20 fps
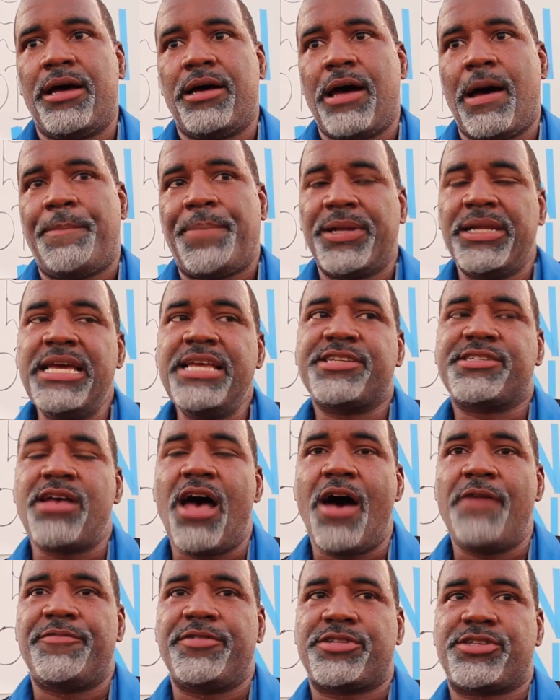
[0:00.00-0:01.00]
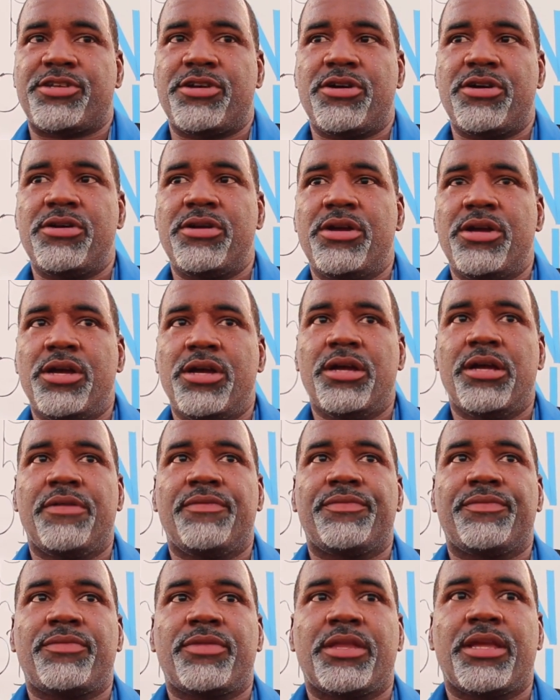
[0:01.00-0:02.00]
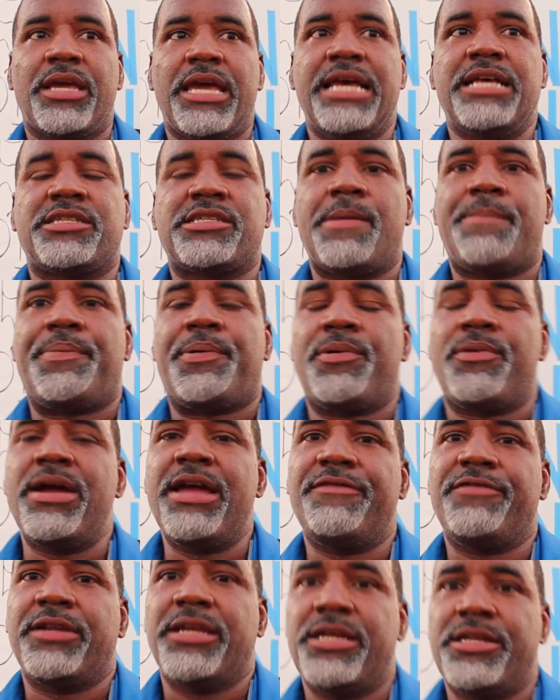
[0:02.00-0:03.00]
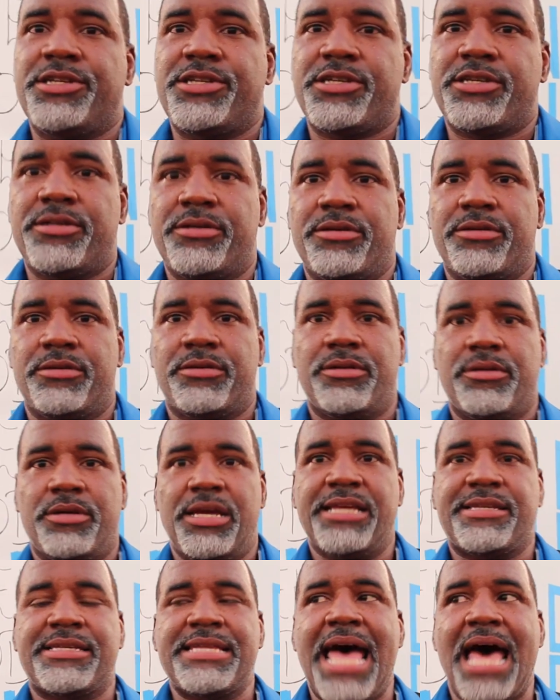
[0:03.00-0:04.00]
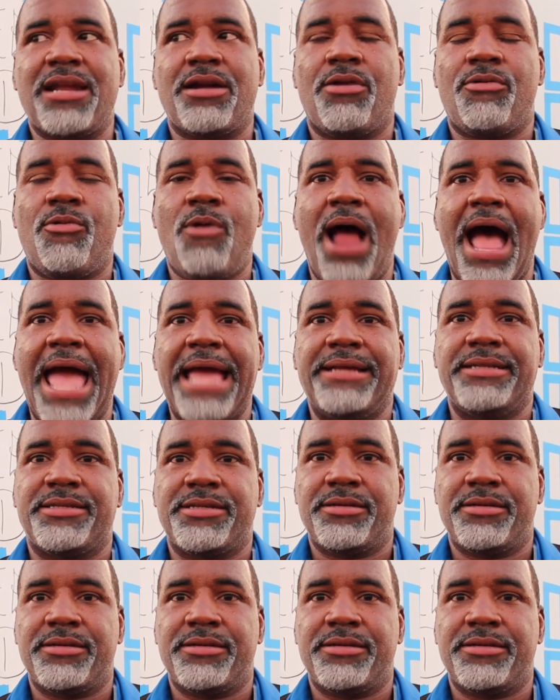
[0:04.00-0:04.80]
A police officer is a privilege. It's not a right.